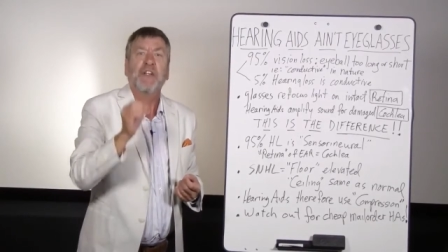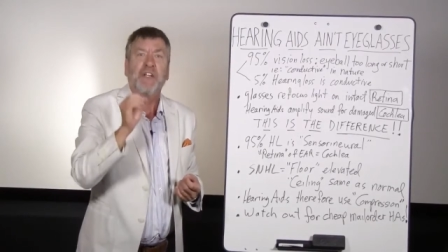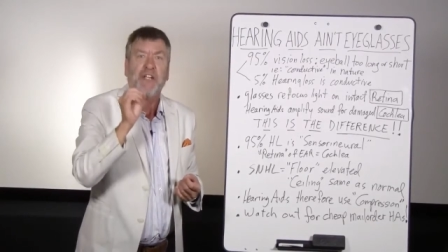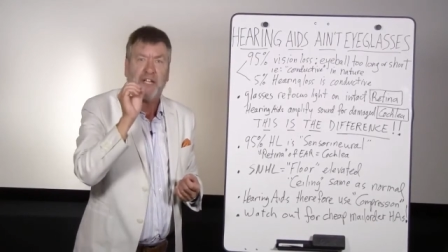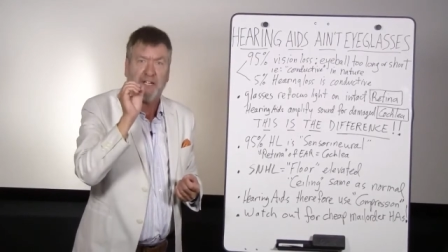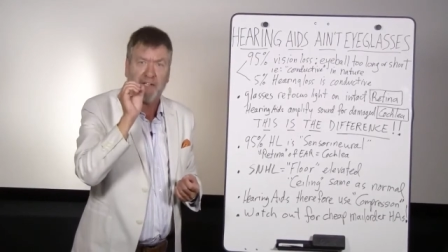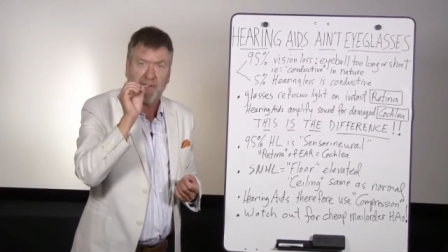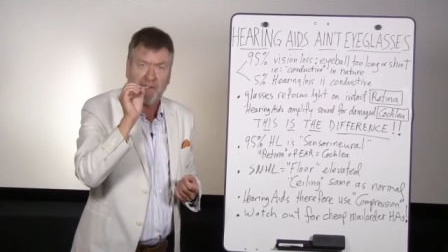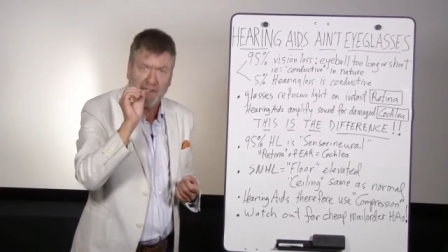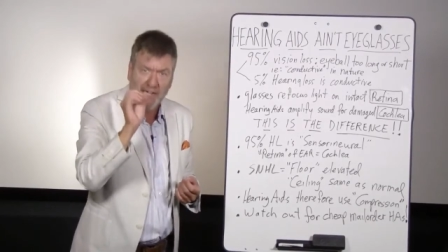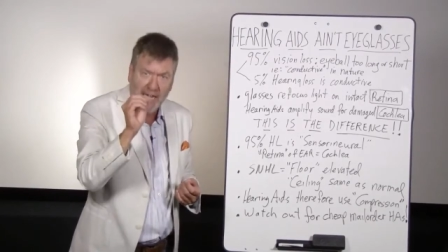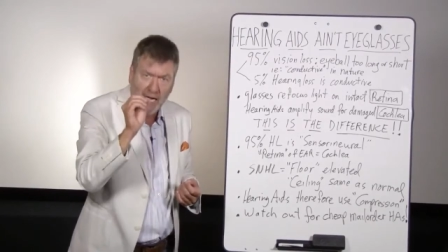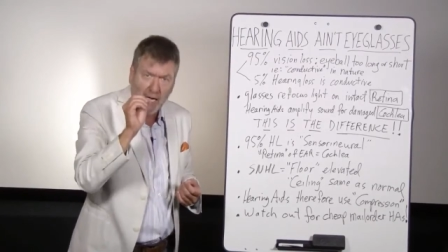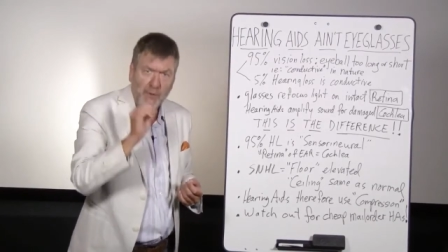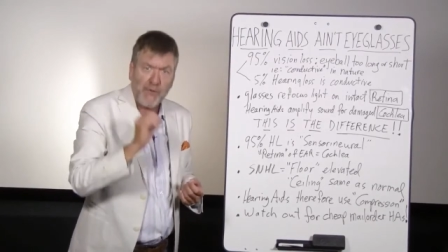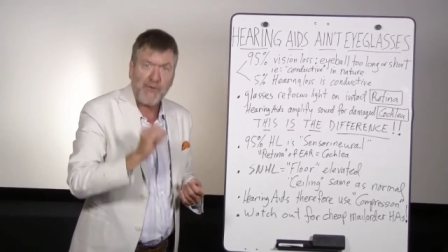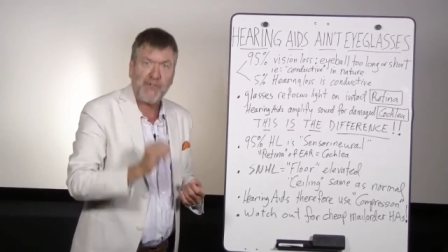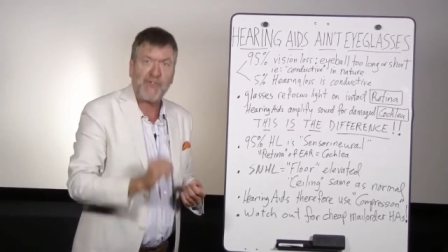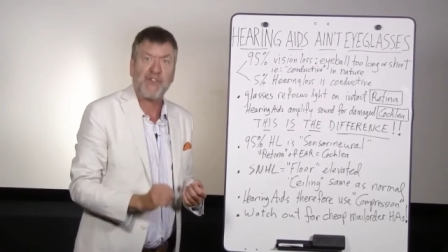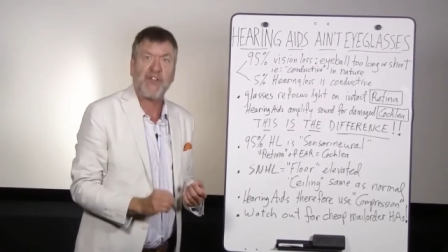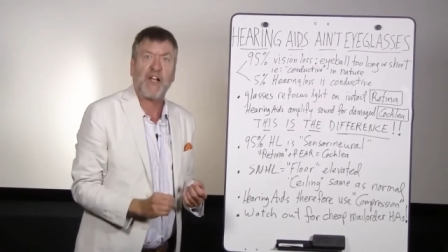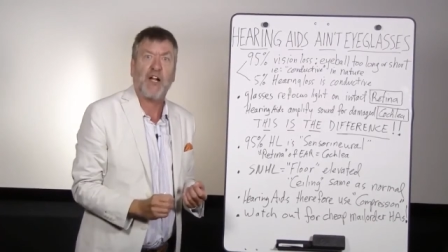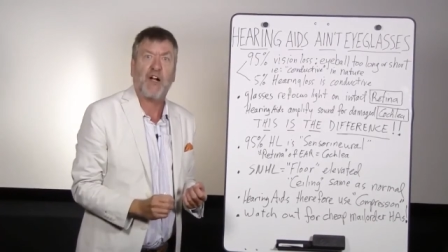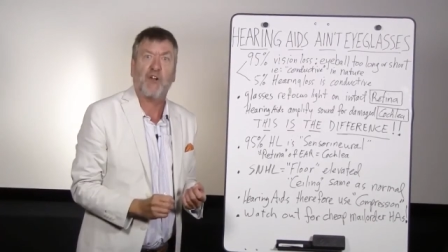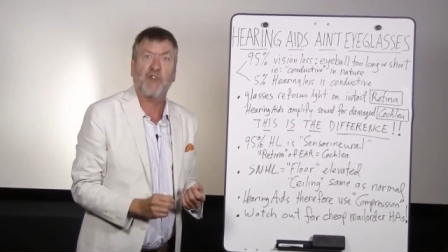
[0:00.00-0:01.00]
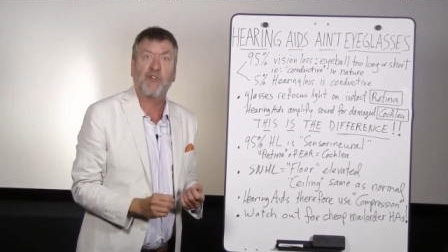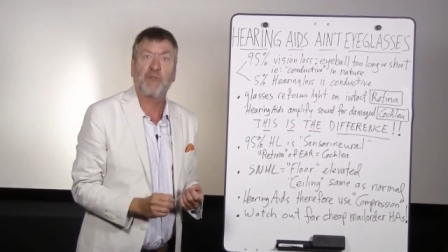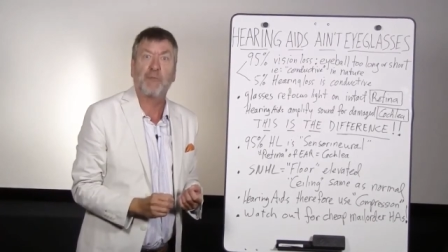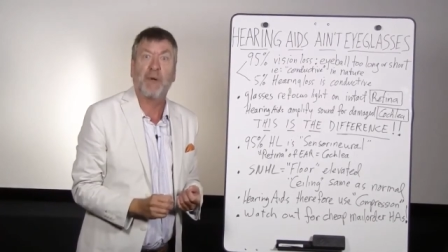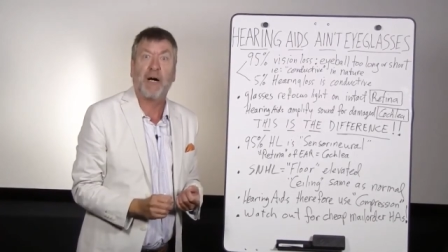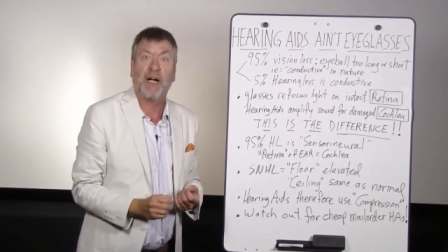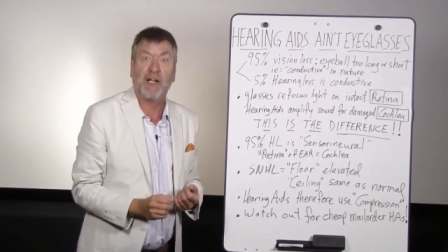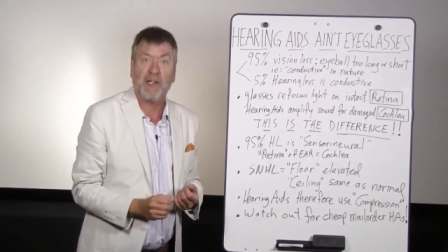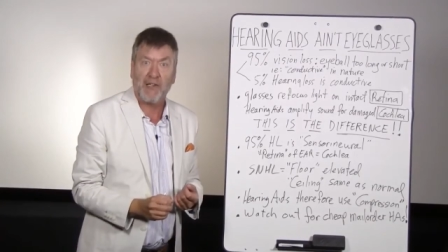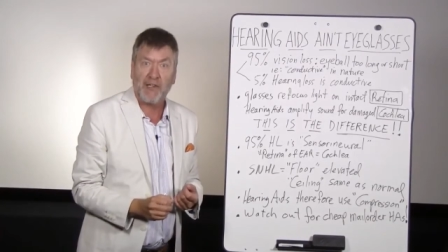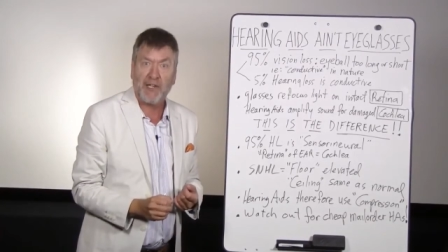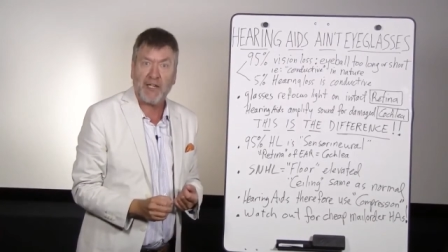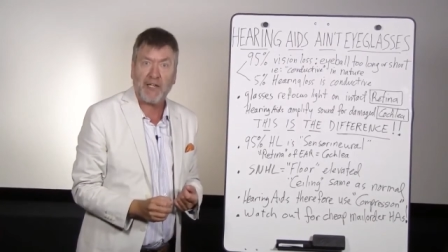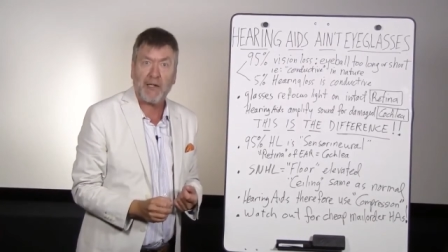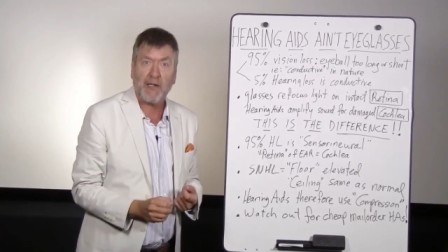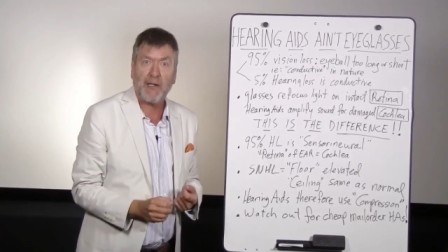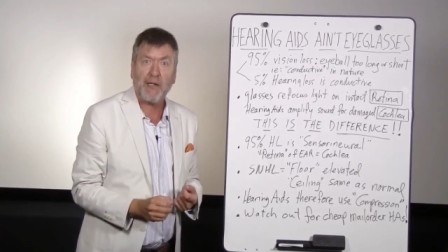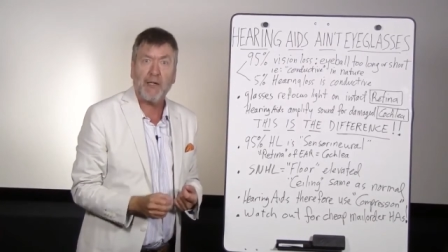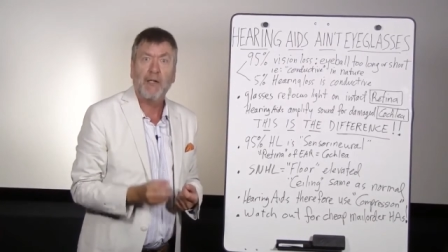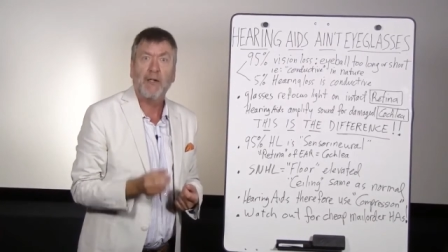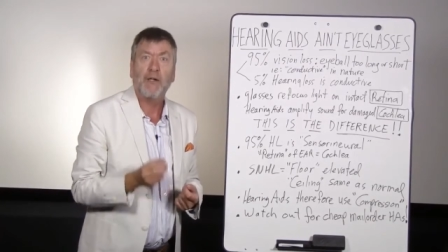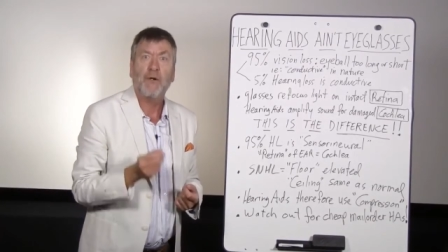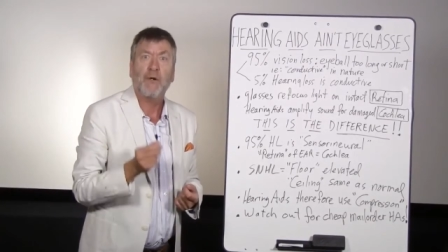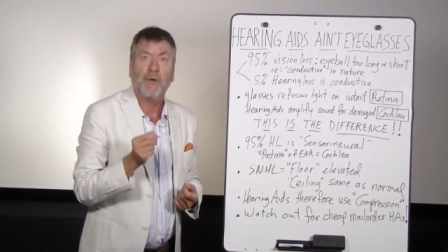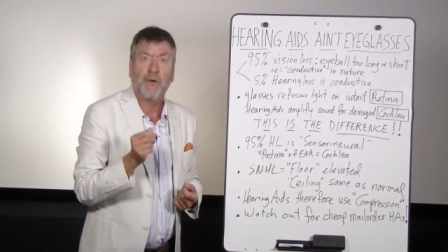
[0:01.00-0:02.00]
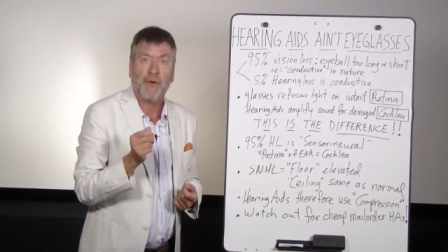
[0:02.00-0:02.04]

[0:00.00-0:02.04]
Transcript: and loud sounds by little